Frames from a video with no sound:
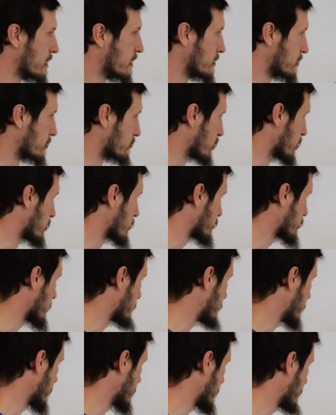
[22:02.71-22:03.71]
you're roller
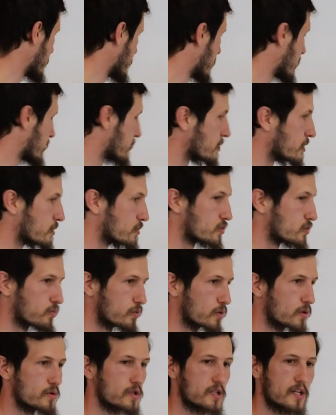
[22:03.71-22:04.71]
crimping them, those
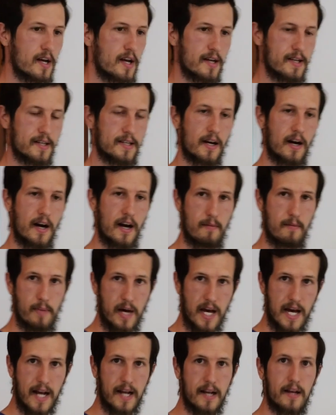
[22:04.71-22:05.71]
roots die
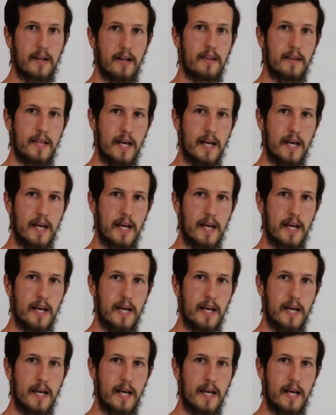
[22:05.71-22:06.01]
back.